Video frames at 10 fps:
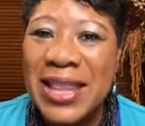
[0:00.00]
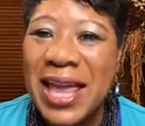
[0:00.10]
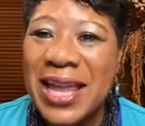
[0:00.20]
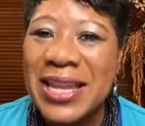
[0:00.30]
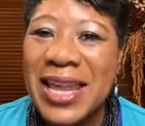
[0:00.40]

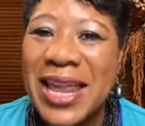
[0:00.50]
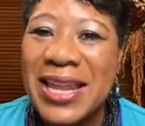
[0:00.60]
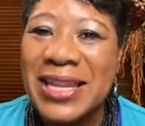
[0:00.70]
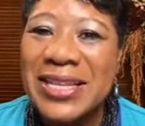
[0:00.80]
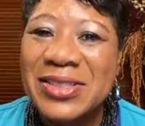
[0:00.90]
and and
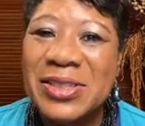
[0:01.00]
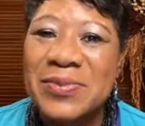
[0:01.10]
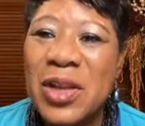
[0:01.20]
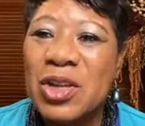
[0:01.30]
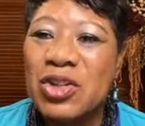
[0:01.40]
and
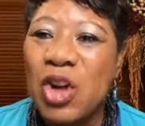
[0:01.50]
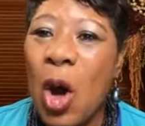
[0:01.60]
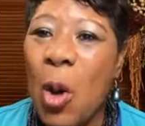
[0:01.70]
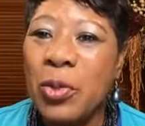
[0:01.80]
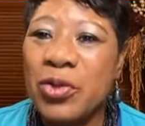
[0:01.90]
listen
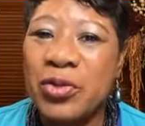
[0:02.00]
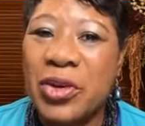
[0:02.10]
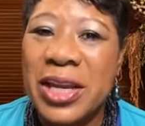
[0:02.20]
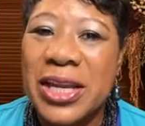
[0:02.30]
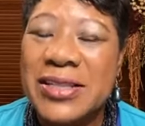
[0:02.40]
job's
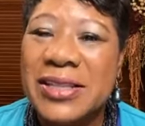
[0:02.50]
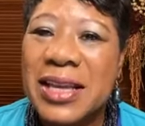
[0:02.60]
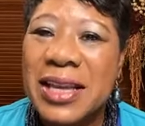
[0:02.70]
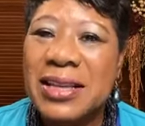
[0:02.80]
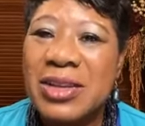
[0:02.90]
friends
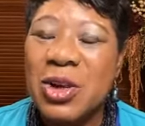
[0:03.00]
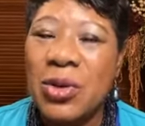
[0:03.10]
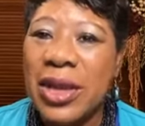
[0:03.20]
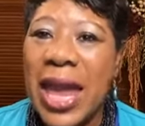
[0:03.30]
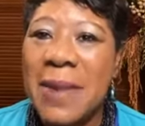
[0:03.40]
you
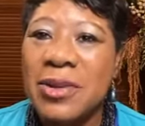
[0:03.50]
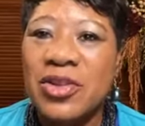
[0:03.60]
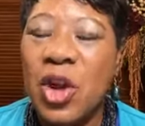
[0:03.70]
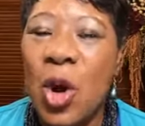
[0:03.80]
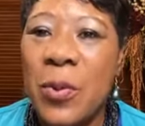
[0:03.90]
know, came to
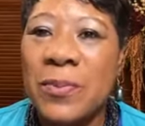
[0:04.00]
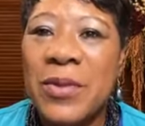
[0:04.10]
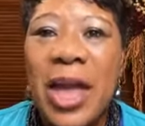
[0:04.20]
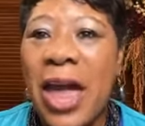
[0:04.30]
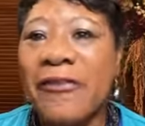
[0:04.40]
Job. And
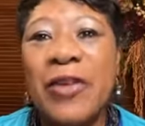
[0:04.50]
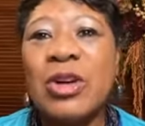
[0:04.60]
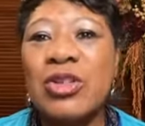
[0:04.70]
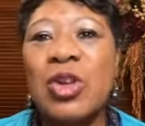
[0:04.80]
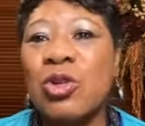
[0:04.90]
at
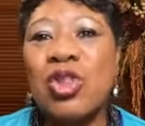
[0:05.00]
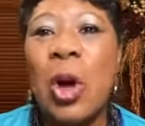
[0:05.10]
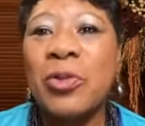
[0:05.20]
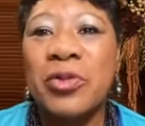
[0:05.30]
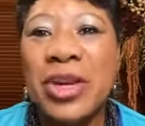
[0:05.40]
first, you know,
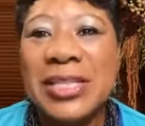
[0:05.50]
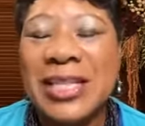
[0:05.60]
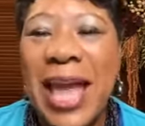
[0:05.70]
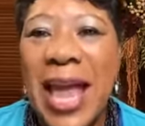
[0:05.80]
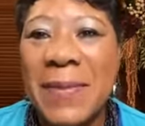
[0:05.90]
Job's friends
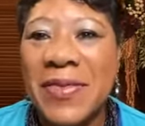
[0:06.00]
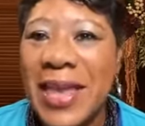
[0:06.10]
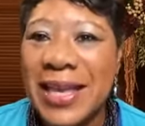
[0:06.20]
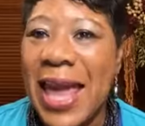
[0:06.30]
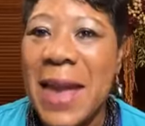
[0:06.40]
came and
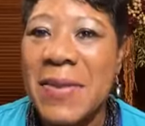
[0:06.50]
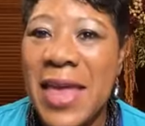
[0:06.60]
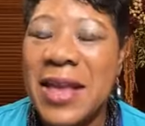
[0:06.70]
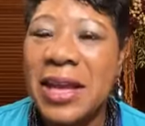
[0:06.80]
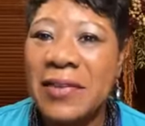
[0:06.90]
they came and
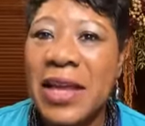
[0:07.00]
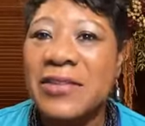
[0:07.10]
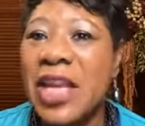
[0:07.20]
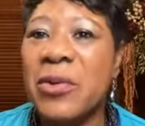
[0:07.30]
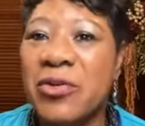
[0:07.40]
they, they
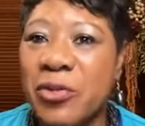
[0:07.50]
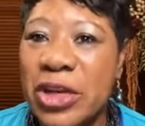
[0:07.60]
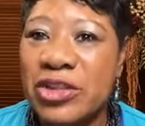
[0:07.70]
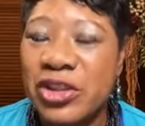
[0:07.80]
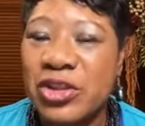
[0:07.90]
did what
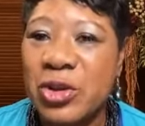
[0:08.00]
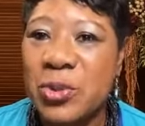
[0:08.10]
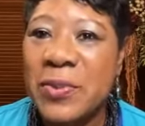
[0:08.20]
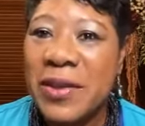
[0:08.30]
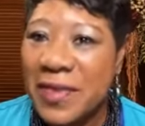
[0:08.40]
friends should
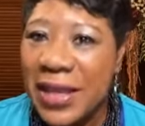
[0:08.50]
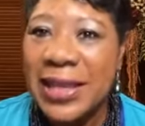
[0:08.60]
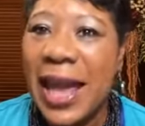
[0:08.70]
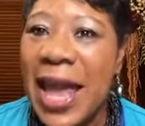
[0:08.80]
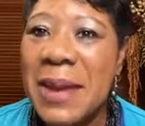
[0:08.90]
do. They
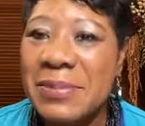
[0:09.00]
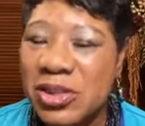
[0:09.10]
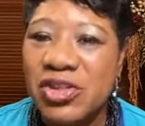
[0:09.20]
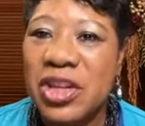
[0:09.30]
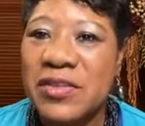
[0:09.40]
came
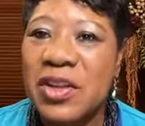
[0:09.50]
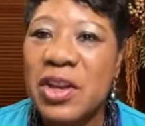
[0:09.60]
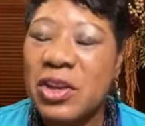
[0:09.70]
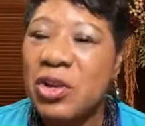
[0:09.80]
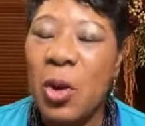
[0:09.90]
to just,
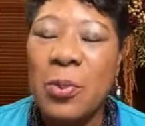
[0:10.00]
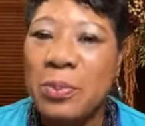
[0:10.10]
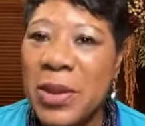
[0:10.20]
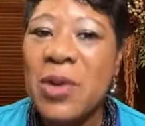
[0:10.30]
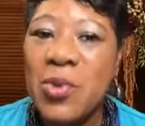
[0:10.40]
you know,
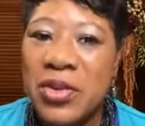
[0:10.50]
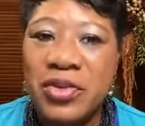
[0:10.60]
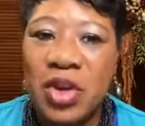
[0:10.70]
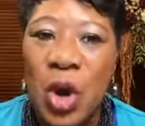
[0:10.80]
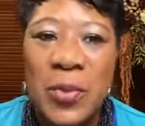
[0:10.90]
be
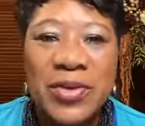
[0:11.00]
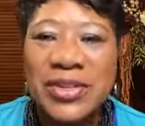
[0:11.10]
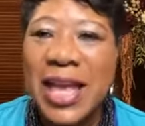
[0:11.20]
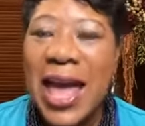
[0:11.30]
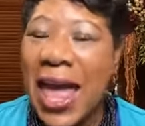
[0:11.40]
with Job and
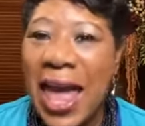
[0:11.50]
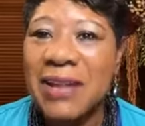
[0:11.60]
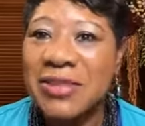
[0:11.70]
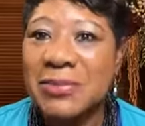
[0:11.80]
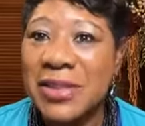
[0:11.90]
just
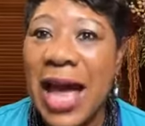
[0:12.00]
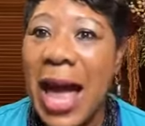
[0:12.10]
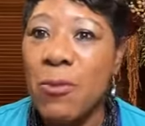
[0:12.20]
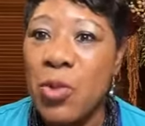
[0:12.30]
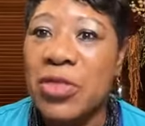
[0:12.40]
have some
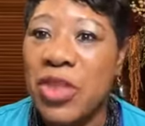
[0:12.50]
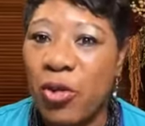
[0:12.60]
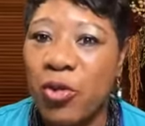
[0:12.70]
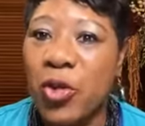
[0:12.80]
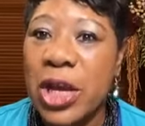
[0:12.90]
time with
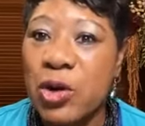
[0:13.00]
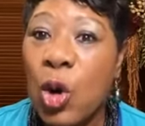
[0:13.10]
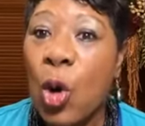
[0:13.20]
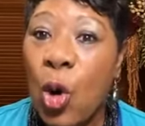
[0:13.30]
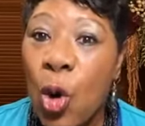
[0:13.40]
their friend
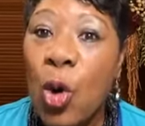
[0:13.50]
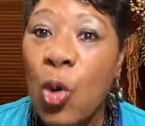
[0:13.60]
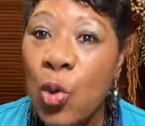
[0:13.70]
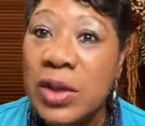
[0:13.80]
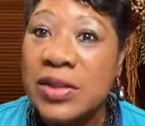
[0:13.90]

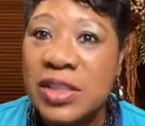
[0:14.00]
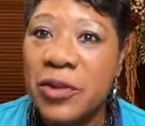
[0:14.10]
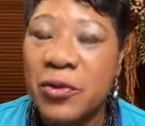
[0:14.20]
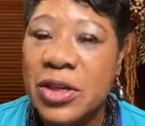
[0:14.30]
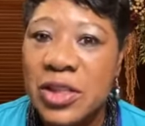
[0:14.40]
who was
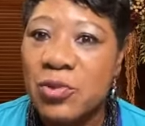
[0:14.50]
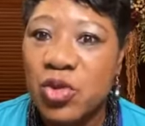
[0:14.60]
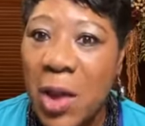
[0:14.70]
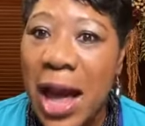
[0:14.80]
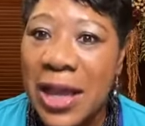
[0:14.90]
suffering some
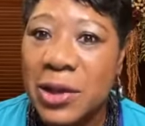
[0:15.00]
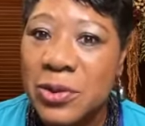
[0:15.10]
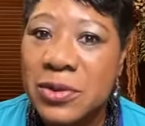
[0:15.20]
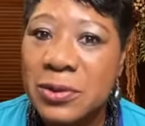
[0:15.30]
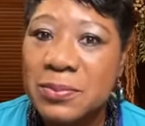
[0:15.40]

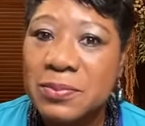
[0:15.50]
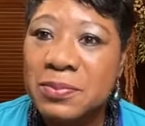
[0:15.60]
trials,